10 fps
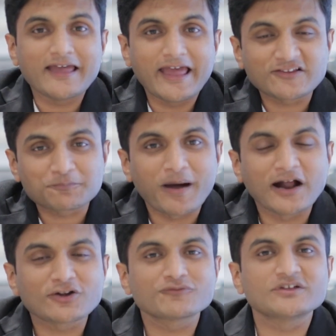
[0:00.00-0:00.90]
As
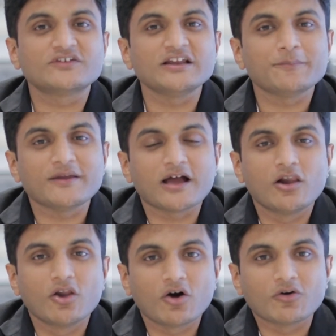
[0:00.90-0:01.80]
part of the
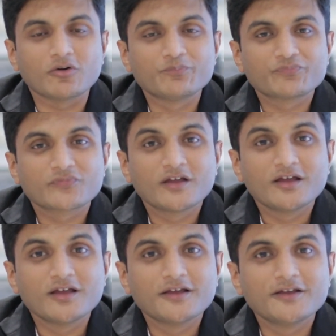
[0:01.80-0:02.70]
GDPR law,
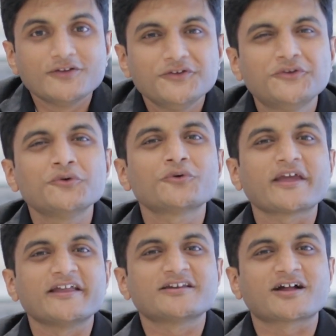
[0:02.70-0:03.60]
you
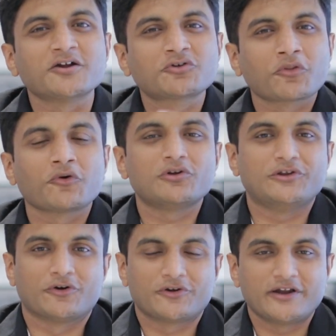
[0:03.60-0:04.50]
can control
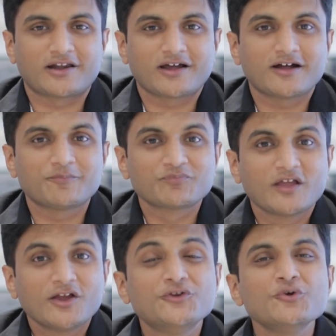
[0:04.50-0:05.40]
your data.
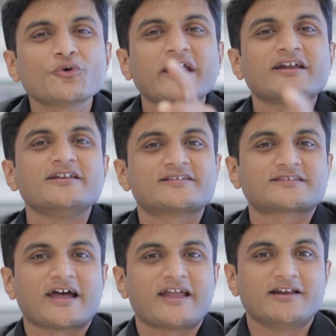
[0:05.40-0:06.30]
You can
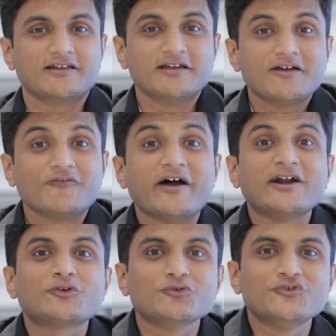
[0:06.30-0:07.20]
decide
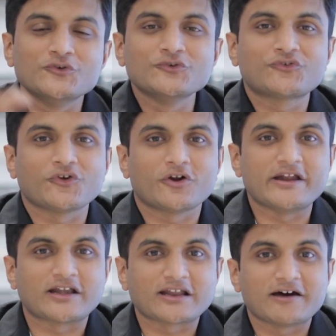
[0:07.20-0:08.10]
where to use your
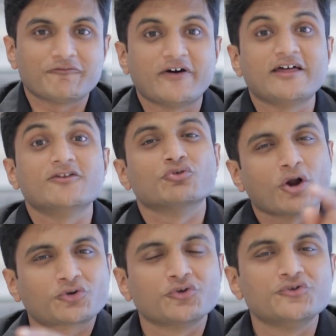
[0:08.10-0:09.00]
data, where
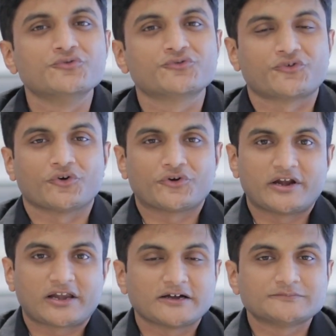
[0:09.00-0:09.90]
not to use your
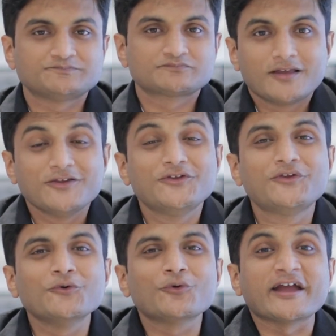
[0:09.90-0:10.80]
data.
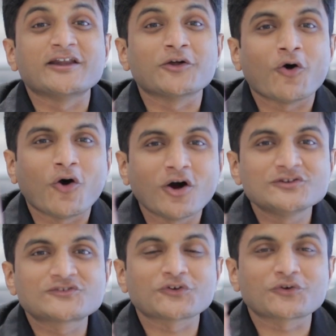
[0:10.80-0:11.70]
You can
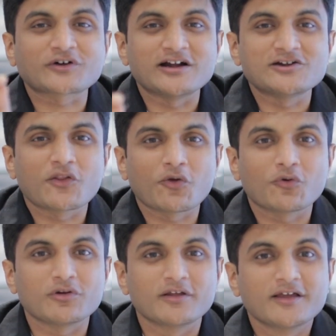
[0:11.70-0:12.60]
also
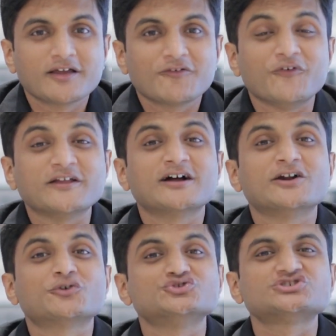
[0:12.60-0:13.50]
control
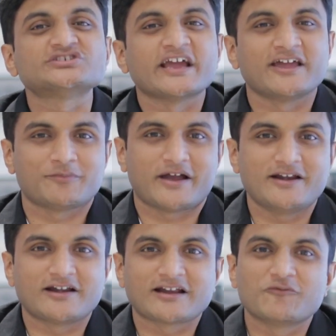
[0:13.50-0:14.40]
whether to share my
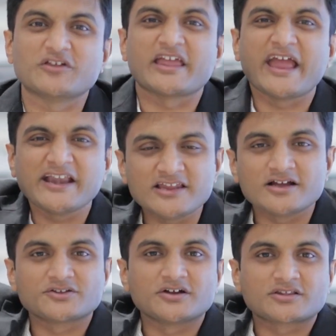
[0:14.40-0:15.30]
data with any
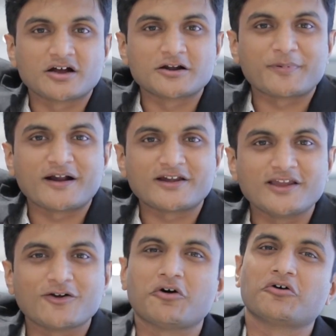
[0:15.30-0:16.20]
other third
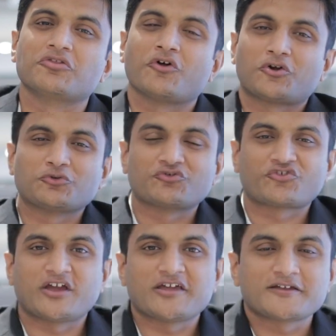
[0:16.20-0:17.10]
party or not to
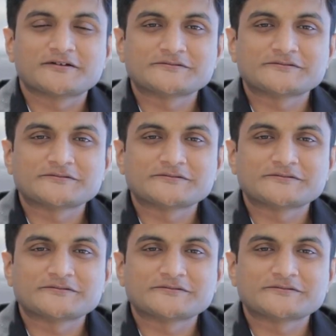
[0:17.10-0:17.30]
share.